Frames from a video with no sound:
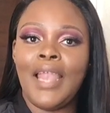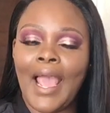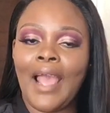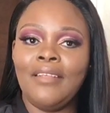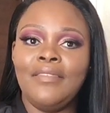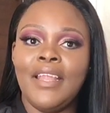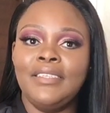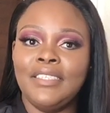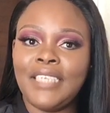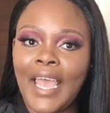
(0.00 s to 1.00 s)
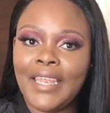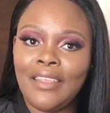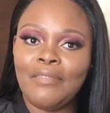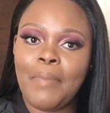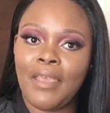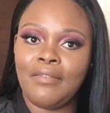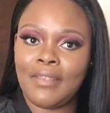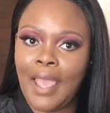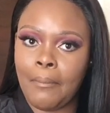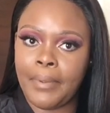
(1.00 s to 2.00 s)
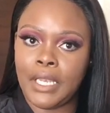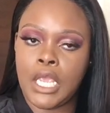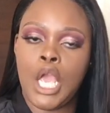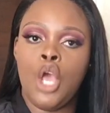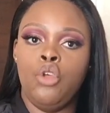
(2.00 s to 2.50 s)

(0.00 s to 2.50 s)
Like I said, it's a Chinese-based company.